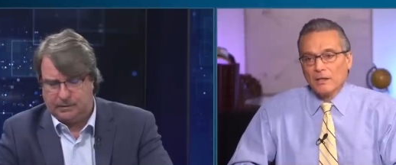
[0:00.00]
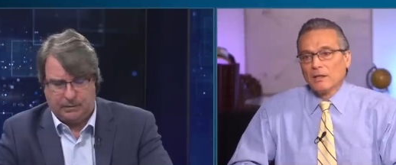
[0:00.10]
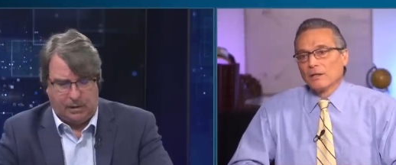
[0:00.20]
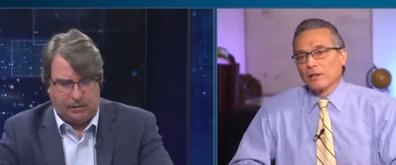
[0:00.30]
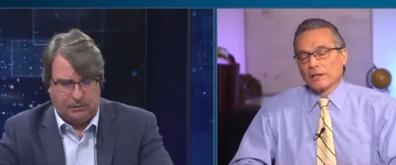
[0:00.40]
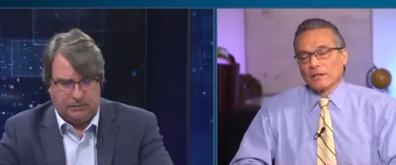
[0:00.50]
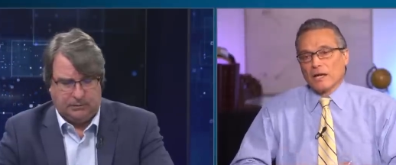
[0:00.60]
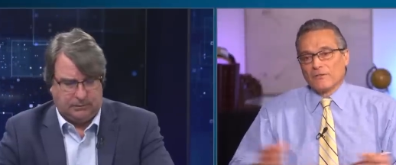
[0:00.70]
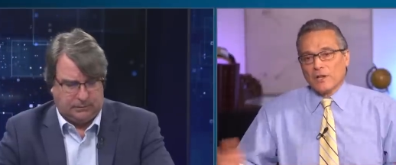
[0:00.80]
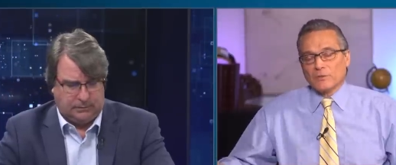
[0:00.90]
Speaker 1: look, a lot
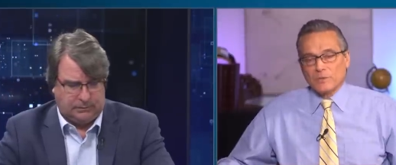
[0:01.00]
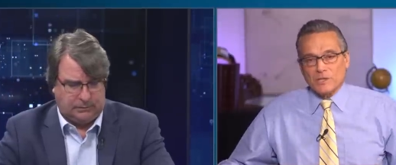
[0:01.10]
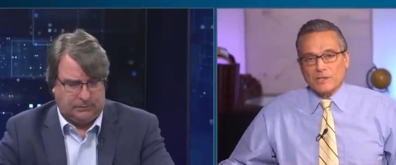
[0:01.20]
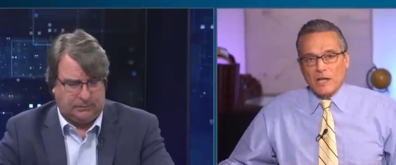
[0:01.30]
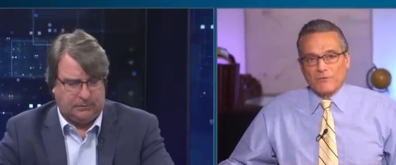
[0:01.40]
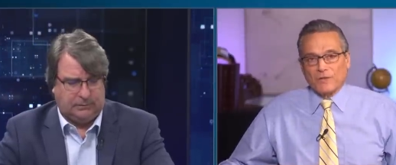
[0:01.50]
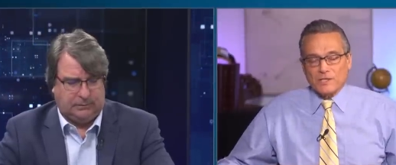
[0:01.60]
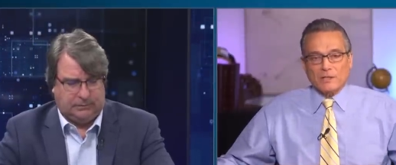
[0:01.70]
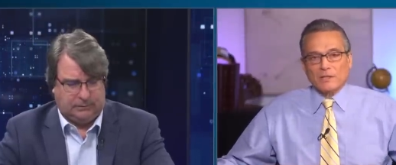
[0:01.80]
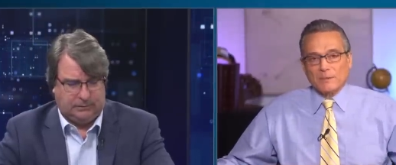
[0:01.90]
of events we just can't
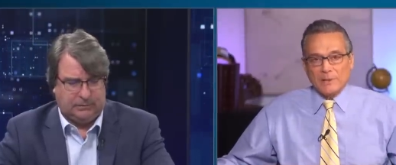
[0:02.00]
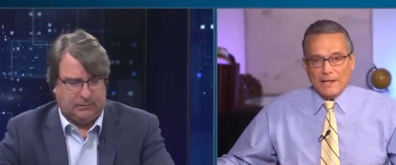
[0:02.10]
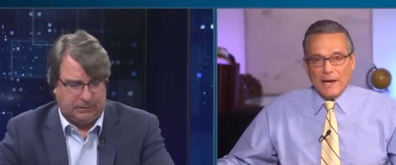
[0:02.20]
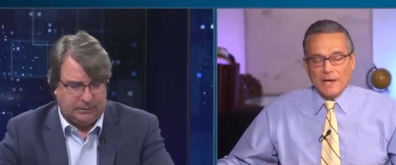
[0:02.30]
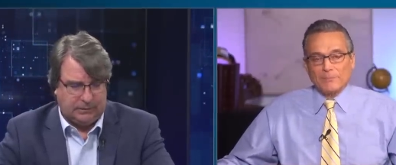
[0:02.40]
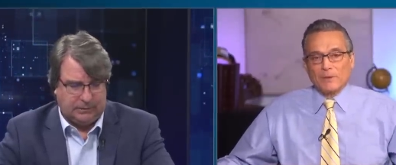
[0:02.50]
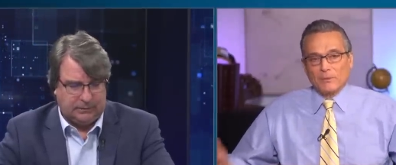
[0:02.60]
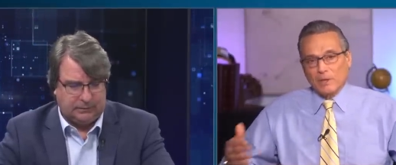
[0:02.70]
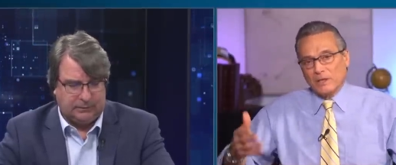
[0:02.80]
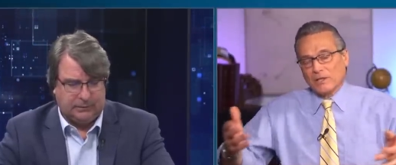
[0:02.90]
physically be at, but
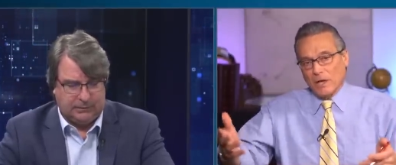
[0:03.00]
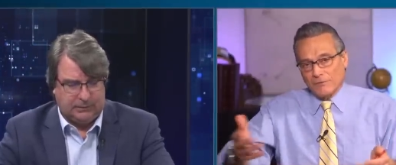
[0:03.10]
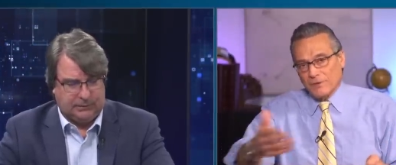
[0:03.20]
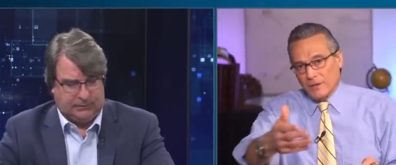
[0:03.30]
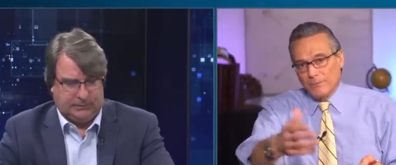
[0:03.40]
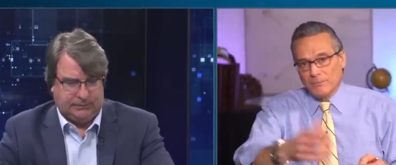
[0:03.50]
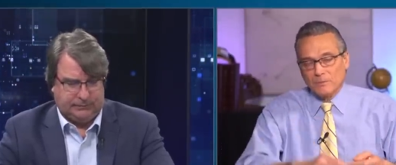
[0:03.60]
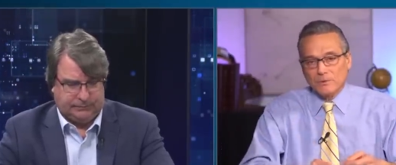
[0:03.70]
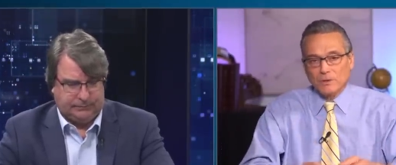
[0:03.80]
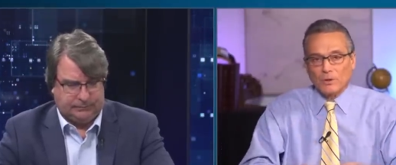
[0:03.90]
we can cover them.
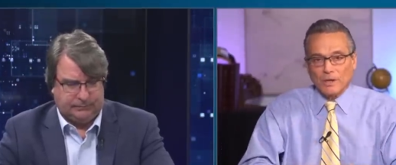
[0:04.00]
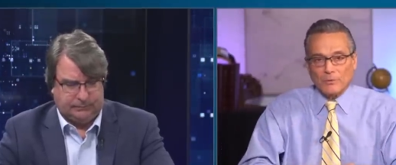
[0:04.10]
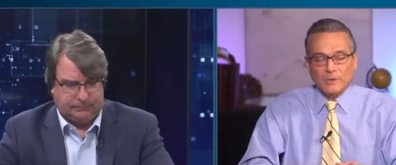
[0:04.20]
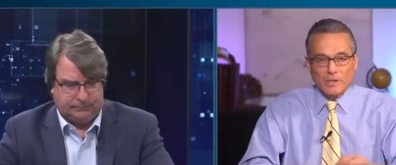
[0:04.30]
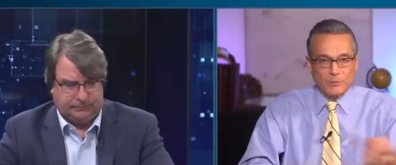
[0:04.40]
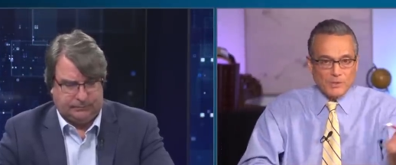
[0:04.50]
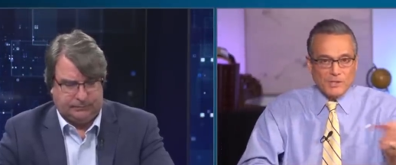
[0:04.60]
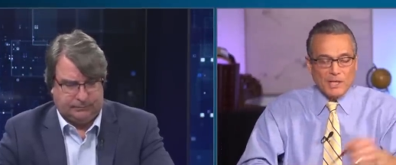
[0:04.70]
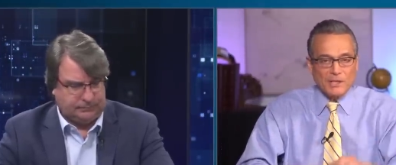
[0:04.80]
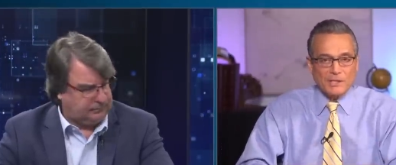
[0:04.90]
You know, like we did with
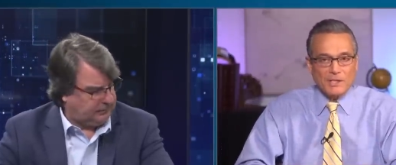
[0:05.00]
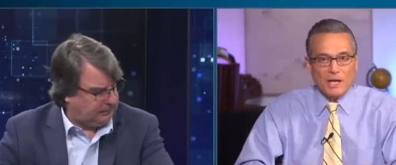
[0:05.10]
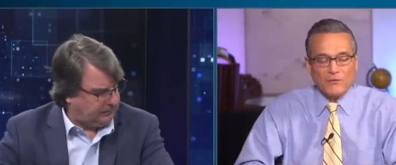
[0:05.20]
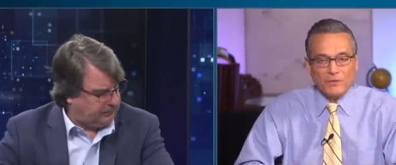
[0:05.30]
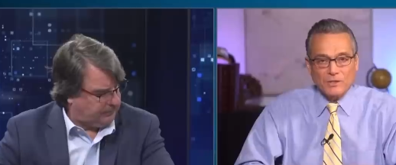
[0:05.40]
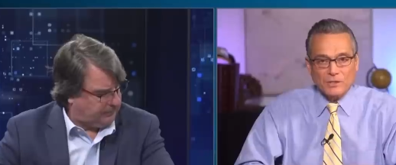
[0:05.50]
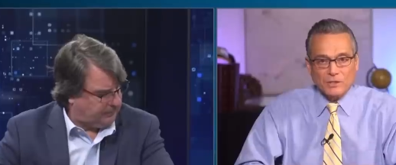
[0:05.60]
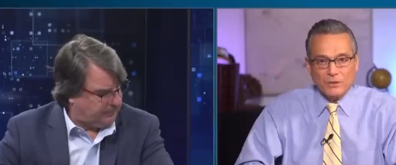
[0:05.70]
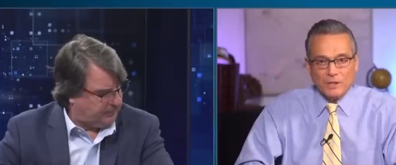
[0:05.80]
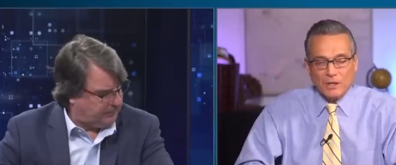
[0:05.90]
CNCF and the
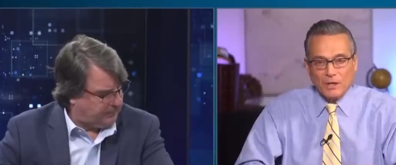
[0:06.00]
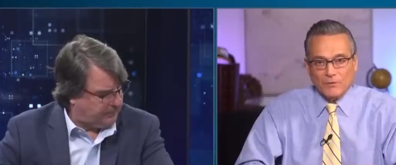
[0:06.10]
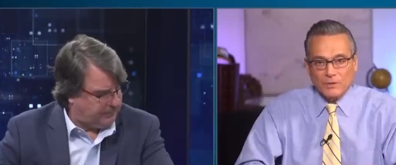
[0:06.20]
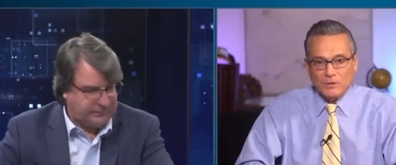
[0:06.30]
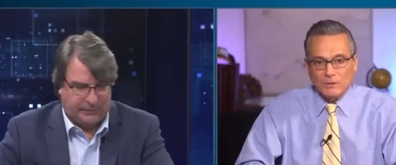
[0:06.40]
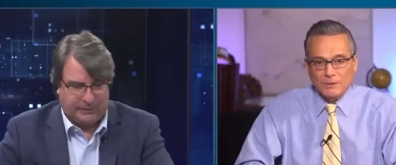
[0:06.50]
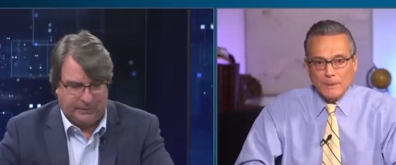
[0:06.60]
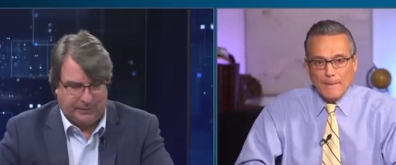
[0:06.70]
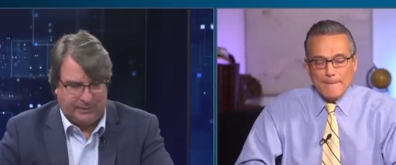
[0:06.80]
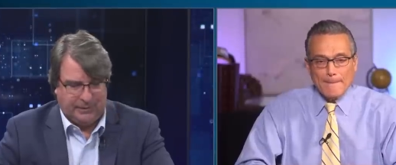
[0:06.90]
security
Speaker 2: conference.
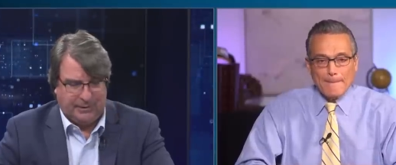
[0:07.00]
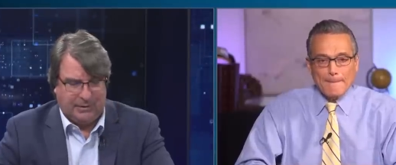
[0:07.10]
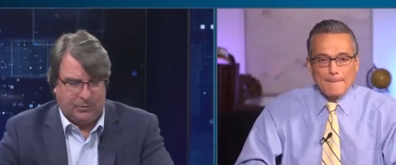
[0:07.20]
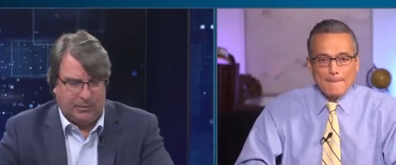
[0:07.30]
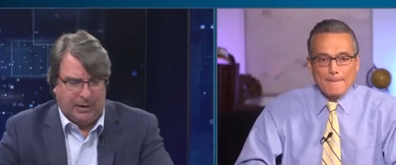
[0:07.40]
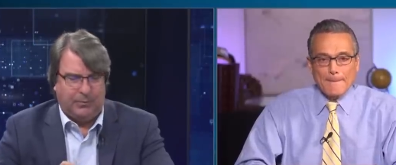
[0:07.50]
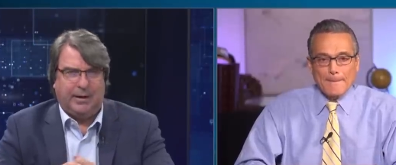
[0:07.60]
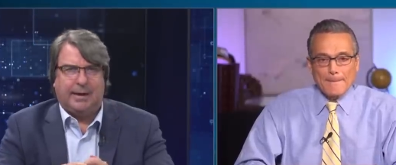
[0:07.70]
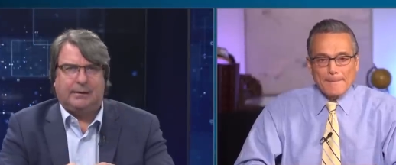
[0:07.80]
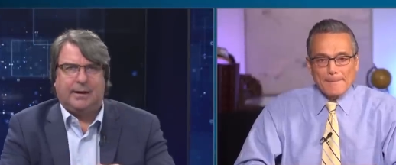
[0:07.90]
Well,
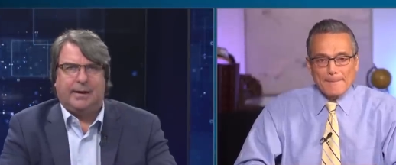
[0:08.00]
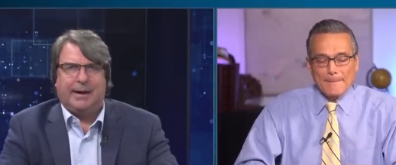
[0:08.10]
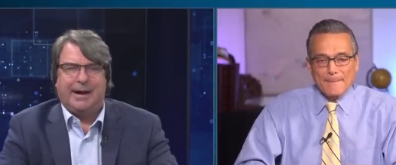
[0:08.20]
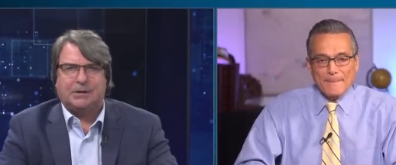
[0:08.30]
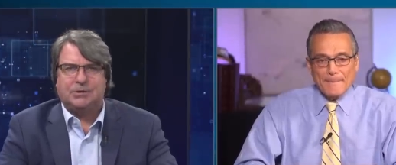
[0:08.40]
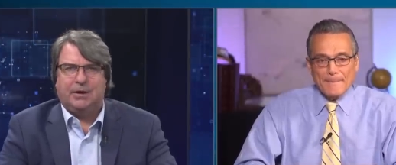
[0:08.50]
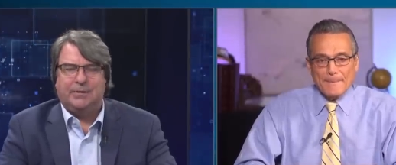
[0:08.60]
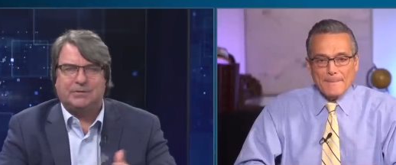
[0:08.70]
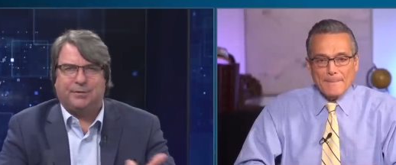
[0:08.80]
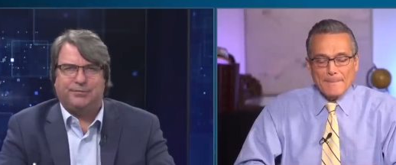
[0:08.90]
we got a lot of
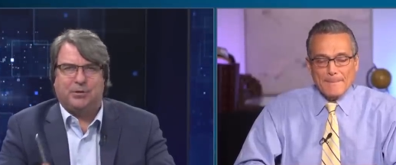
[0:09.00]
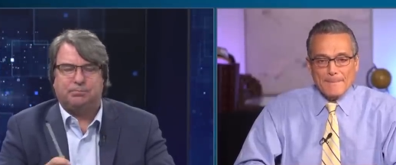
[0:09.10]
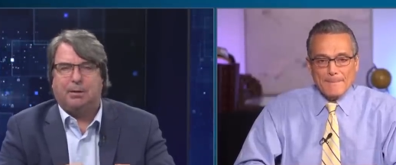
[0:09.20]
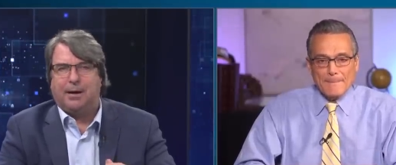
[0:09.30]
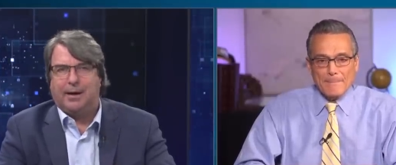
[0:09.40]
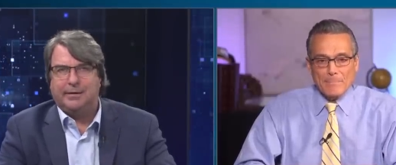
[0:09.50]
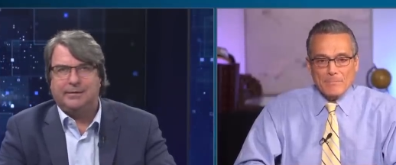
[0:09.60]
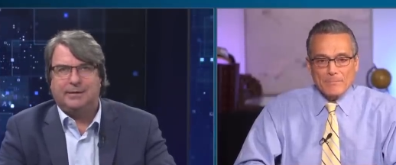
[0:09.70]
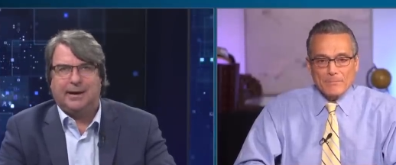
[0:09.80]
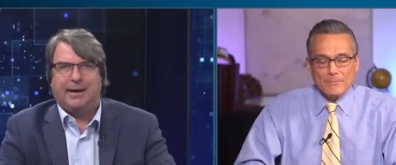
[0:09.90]
action. This is our first
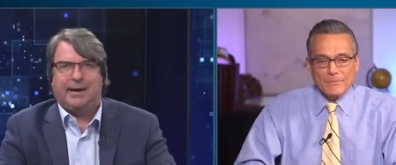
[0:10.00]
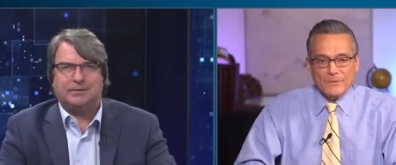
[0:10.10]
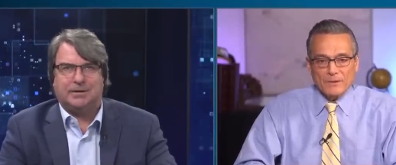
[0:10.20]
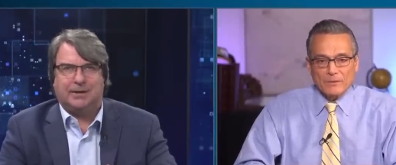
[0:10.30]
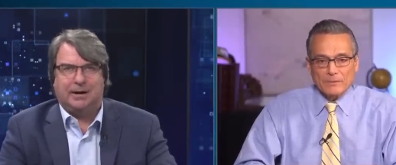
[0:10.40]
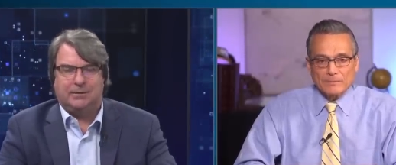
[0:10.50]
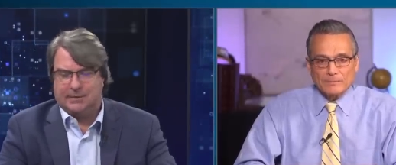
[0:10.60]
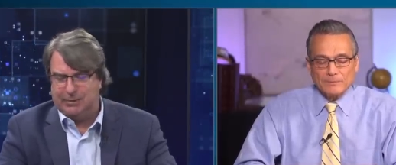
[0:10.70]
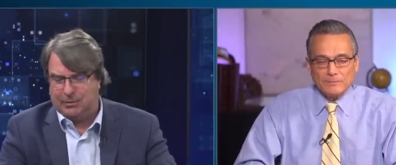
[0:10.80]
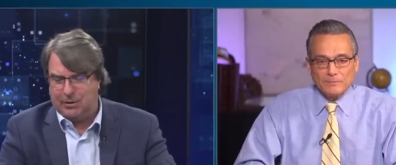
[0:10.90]
podcast together,
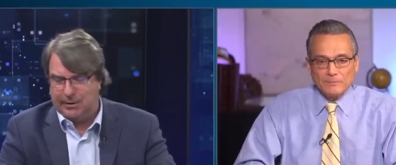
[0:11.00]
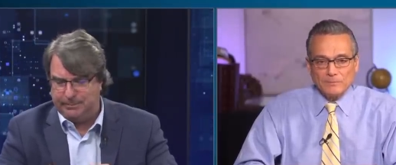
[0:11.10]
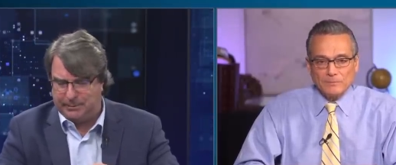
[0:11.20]
Dave. We're calling it a